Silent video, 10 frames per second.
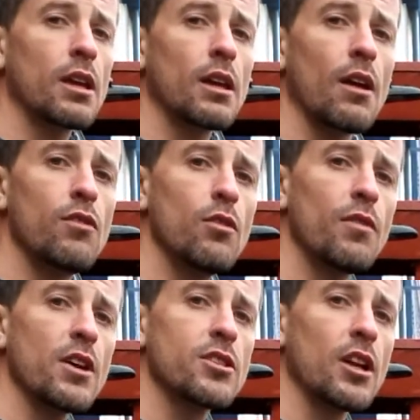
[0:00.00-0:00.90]
if you
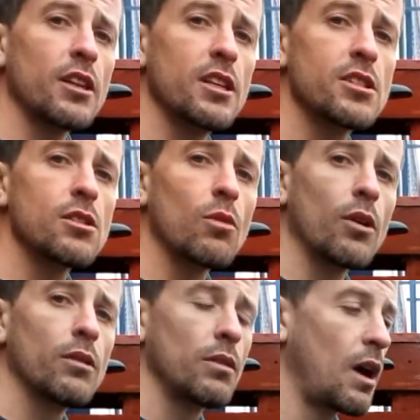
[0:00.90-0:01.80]
invest in a decent
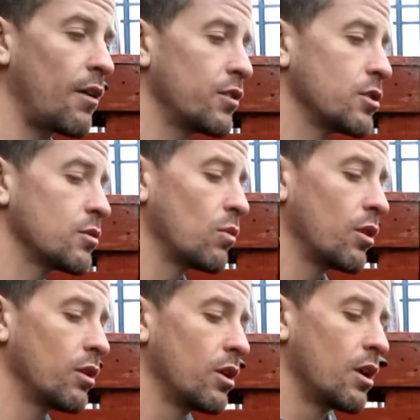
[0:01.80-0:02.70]
one, half decent one,